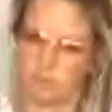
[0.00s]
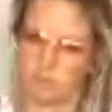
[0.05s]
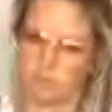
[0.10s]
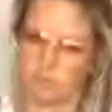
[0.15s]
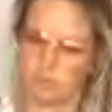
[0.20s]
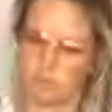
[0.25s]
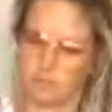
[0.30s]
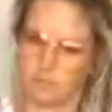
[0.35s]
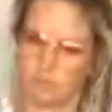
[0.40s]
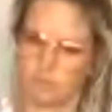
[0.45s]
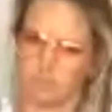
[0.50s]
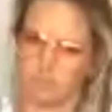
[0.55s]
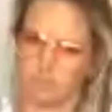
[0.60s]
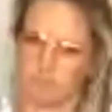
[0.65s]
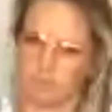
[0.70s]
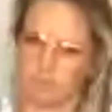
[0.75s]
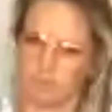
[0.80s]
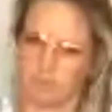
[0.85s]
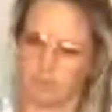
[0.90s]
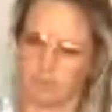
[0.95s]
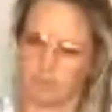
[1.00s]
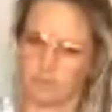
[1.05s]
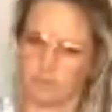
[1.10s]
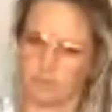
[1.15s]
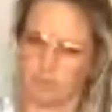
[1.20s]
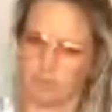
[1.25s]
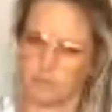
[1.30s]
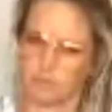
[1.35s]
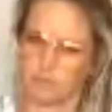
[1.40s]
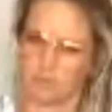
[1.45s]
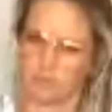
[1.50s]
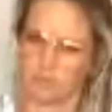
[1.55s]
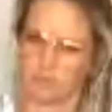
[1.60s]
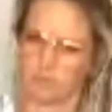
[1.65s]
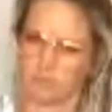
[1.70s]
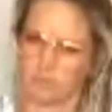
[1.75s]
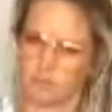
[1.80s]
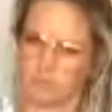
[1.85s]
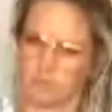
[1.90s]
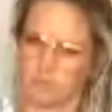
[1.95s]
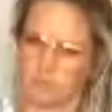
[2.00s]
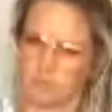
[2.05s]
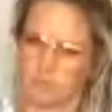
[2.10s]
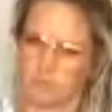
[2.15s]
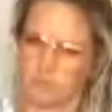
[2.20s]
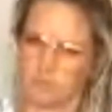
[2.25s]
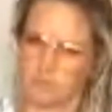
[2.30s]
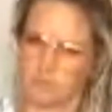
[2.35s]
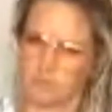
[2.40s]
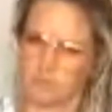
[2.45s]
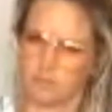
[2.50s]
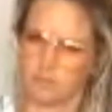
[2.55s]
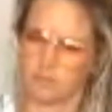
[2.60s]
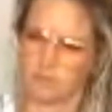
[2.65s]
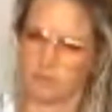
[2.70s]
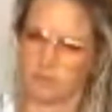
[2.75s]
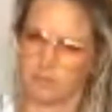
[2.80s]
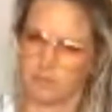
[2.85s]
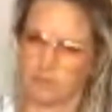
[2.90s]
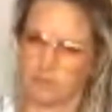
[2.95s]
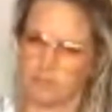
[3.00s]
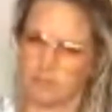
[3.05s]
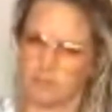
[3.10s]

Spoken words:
(silent)